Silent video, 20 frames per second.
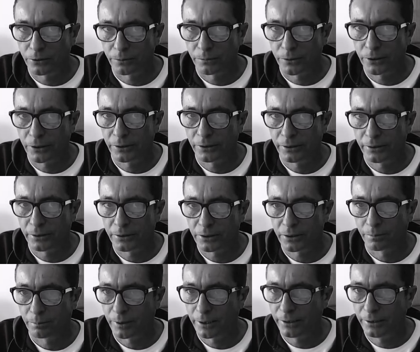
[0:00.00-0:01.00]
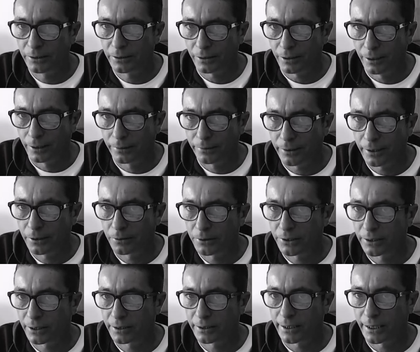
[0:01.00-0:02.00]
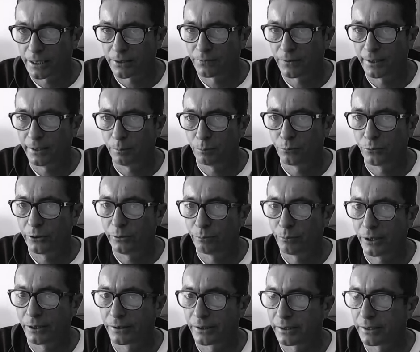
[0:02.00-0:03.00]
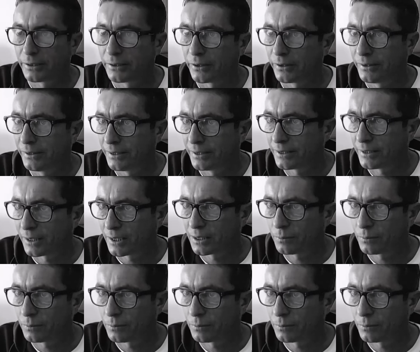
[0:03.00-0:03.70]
90 is complete and now successfully rebranded 96